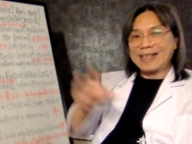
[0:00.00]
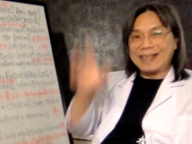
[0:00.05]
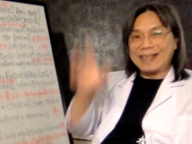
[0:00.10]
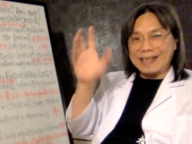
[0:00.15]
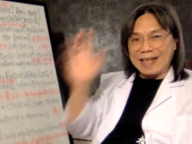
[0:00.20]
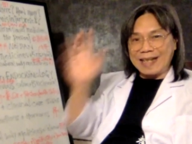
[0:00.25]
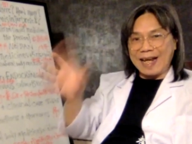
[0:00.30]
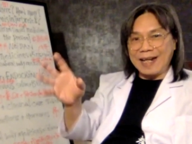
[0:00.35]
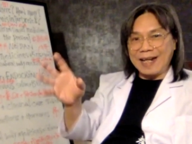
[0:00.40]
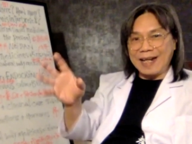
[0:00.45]

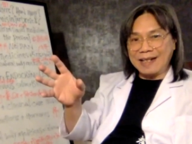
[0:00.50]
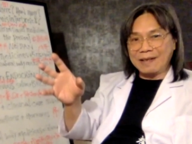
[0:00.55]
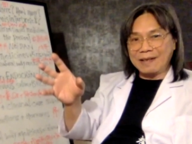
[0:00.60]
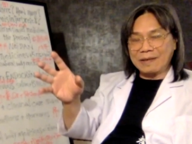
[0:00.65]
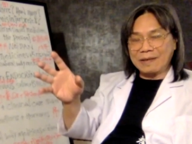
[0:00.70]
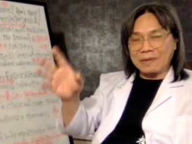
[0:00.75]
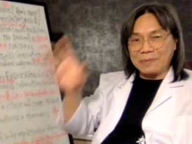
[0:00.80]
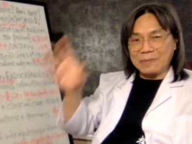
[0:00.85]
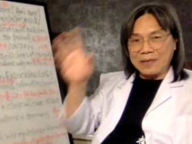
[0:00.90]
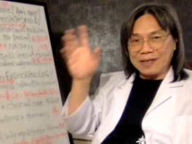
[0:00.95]
Tian,
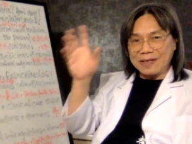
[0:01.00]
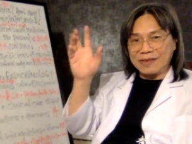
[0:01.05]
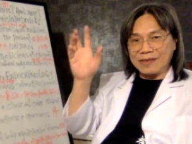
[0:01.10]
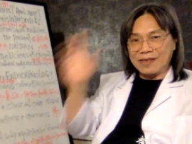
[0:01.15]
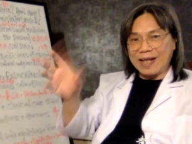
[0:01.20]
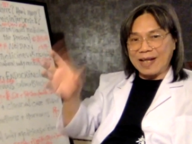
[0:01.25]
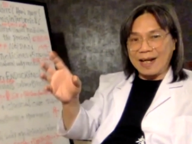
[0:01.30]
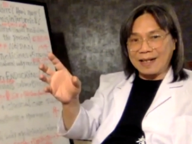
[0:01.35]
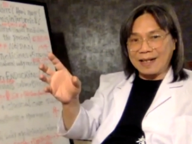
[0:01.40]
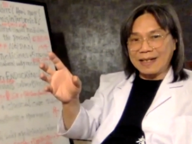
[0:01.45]
so what is
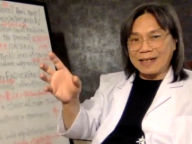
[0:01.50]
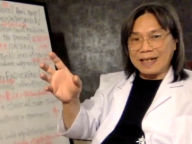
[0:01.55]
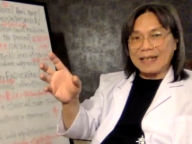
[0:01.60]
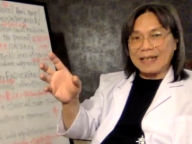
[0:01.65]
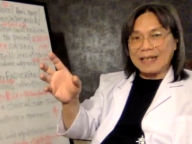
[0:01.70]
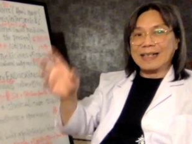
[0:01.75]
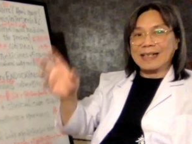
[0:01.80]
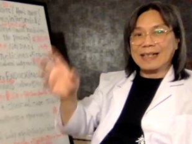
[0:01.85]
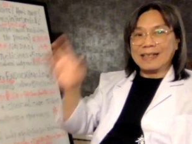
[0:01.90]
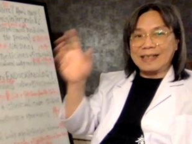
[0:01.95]
Tian?
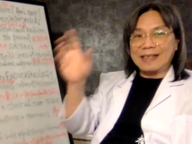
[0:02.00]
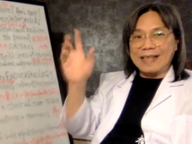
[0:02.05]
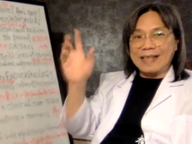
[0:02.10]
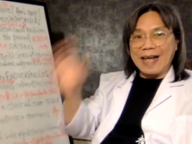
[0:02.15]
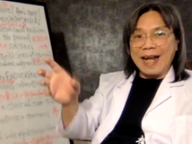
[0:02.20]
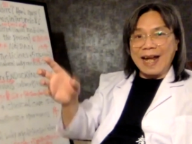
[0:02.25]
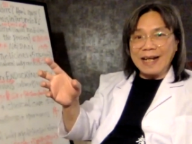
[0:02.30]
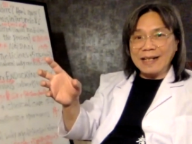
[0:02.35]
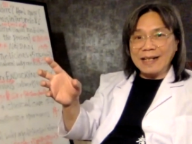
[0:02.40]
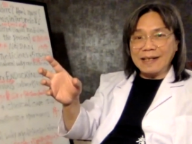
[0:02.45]

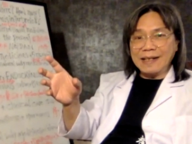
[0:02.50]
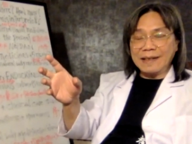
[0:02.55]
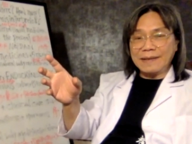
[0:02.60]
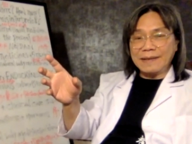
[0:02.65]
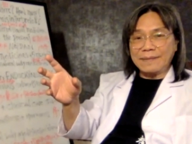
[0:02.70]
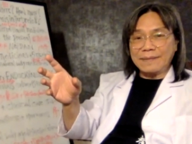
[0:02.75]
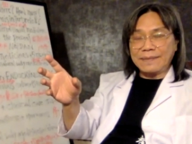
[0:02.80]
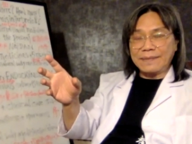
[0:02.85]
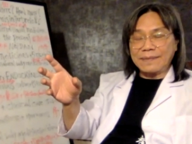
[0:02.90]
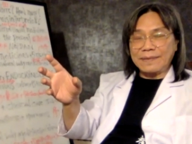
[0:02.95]
Tian,
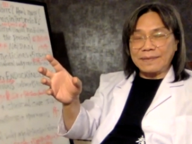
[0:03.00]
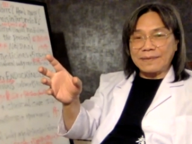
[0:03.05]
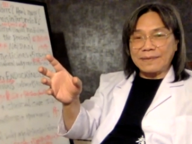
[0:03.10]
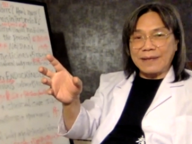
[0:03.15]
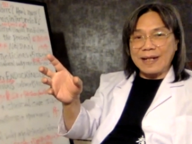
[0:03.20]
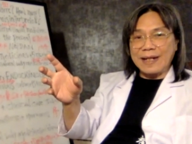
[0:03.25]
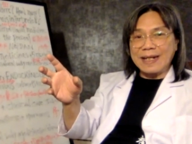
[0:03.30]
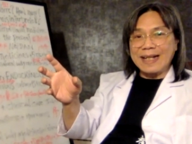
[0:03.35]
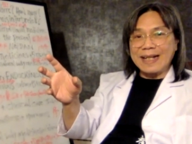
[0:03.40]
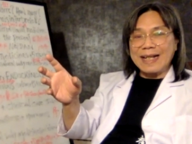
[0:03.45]

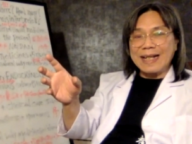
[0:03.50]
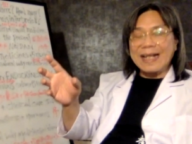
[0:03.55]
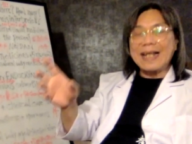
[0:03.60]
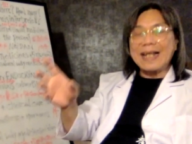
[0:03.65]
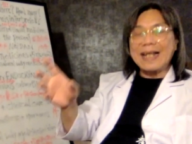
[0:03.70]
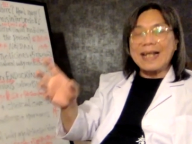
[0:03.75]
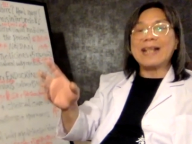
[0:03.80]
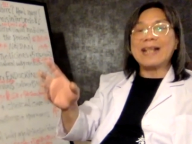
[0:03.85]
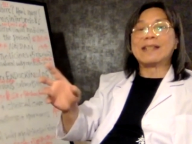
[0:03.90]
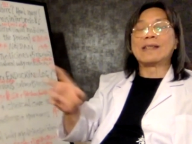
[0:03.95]
right,
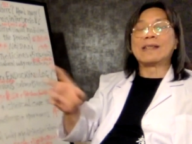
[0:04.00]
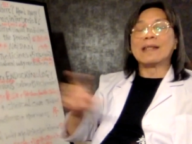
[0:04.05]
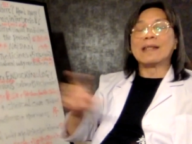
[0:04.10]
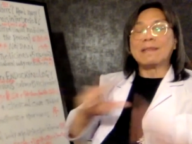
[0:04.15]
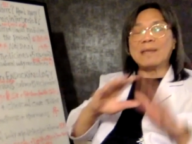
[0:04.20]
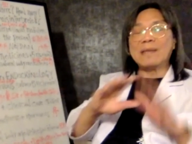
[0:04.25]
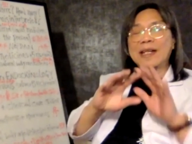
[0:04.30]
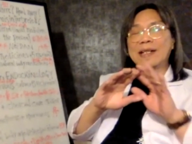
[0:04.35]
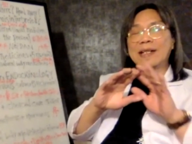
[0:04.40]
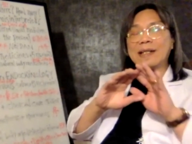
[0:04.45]
is
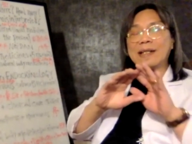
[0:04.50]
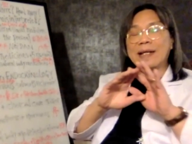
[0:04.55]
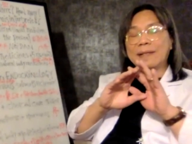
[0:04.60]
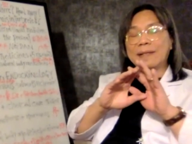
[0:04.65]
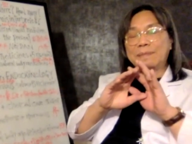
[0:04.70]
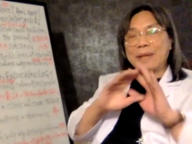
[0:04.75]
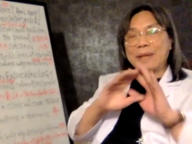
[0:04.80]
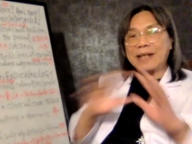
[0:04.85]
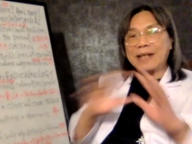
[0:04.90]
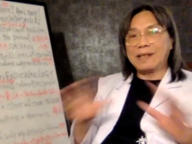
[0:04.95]
mean
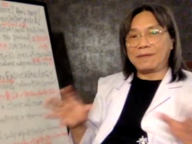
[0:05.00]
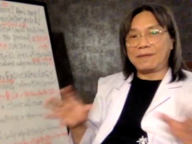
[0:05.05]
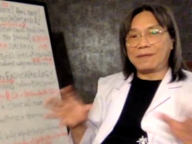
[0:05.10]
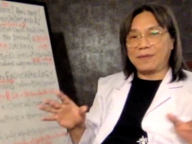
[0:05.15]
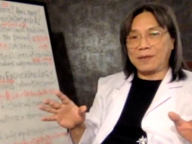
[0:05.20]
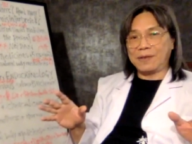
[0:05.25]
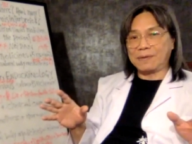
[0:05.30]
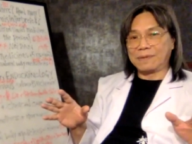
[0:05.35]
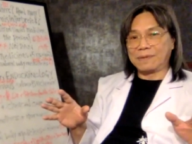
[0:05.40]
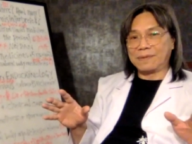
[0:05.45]
petty
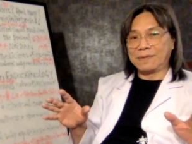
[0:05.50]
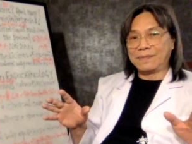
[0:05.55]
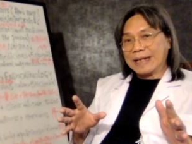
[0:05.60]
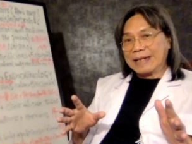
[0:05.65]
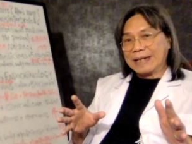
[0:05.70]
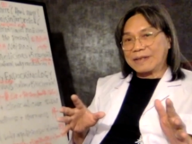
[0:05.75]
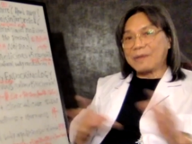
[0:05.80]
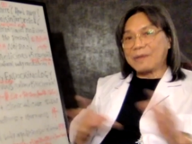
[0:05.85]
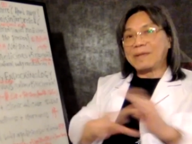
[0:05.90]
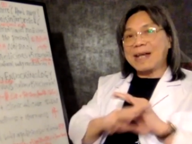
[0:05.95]
field.
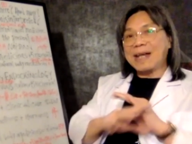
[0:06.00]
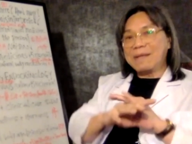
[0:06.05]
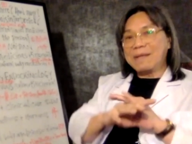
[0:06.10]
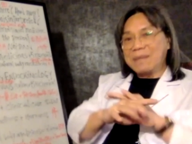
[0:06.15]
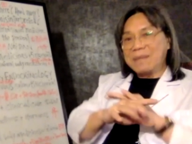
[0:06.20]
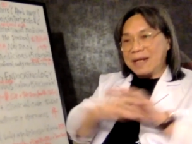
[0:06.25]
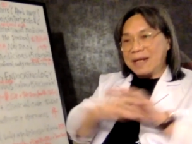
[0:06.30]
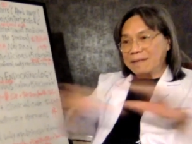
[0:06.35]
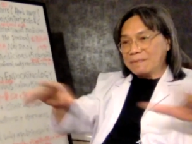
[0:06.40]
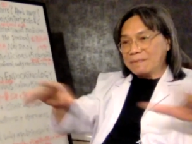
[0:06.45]
So that
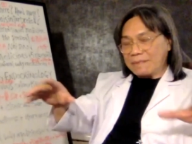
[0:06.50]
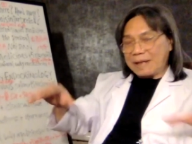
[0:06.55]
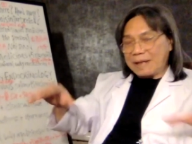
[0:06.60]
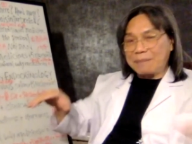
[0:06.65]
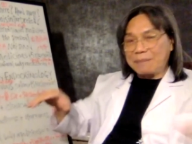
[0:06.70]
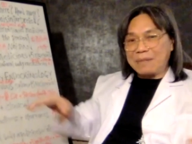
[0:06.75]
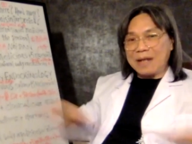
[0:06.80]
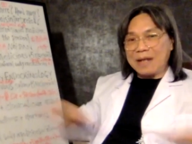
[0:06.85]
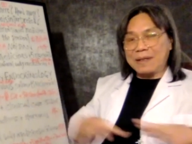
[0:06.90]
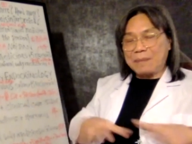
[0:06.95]
means a
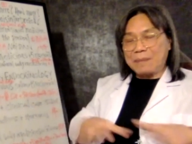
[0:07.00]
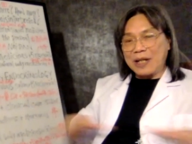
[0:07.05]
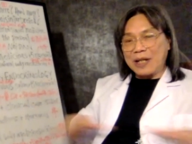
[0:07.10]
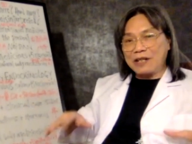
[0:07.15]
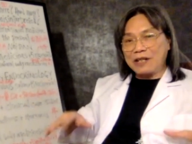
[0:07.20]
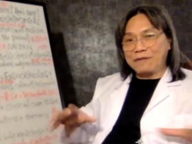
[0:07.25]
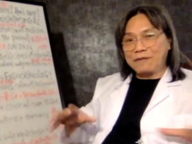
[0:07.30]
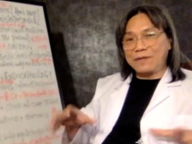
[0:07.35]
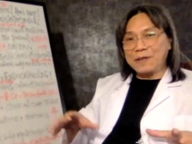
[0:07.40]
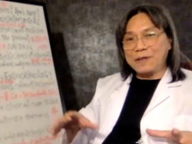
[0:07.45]
petty
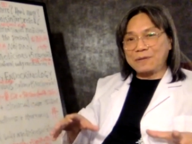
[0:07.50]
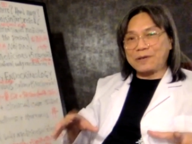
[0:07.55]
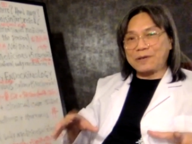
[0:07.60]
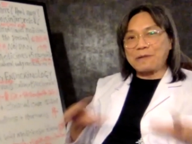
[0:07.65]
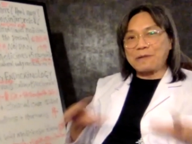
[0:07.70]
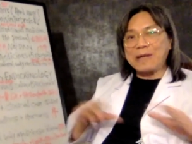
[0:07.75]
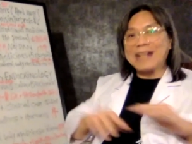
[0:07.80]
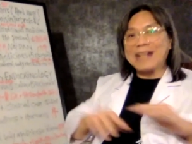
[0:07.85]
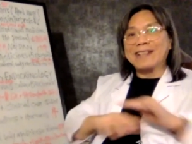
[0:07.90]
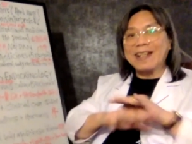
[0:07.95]
field, so
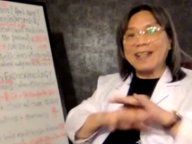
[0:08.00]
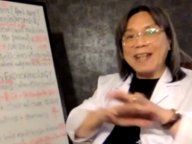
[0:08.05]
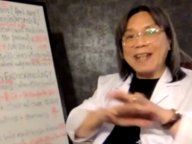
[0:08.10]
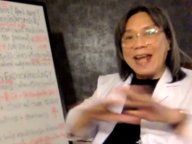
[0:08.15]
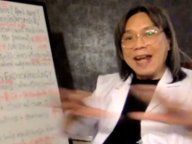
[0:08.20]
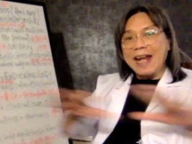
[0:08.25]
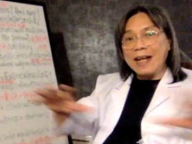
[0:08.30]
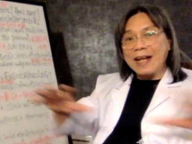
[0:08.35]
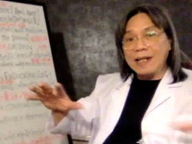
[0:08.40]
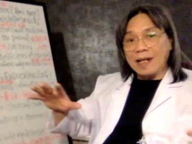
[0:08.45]
it's an
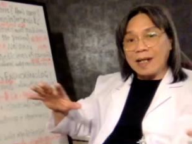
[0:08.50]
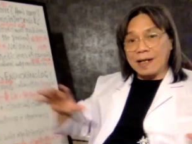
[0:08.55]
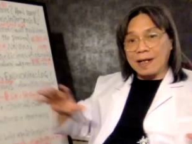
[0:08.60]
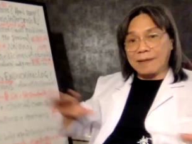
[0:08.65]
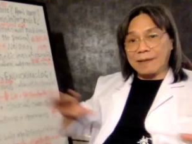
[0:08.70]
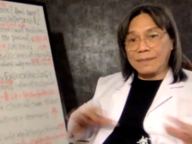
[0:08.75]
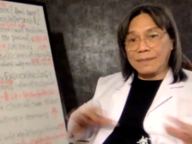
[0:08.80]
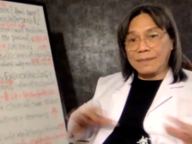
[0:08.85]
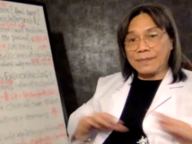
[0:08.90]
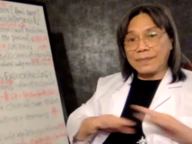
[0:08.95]
area.
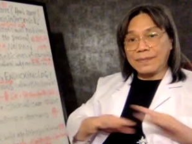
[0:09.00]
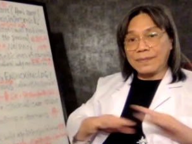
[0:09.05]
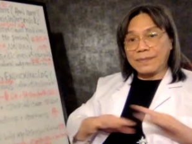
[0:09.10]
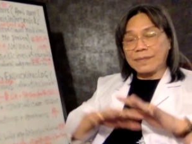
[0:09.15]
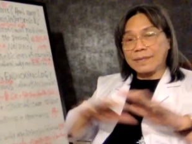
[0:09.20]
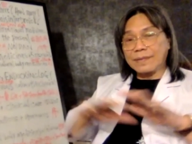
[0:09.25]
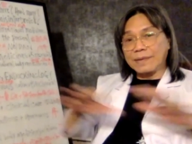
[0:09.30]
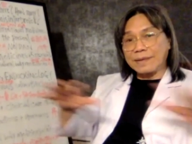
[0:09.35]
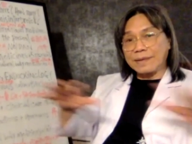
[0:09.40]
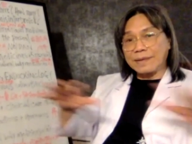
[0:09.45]

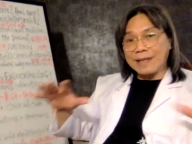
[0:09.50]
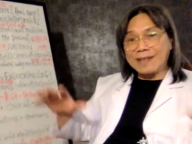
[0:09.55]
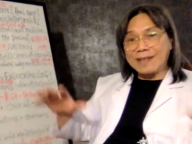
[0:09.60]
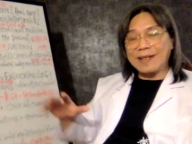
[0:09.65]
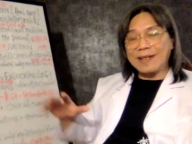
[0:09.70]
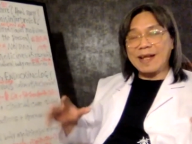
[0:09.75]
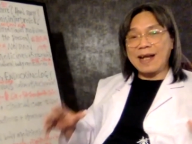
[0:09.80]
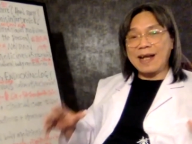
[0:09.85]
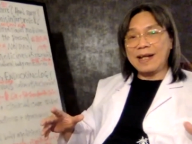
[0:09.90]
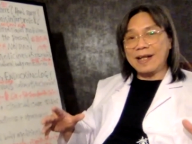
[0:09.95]
It's an
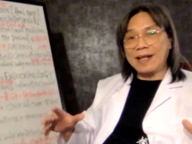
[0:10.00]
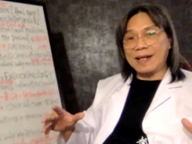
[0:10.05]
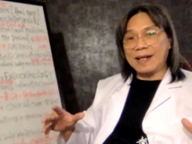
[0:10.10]
area.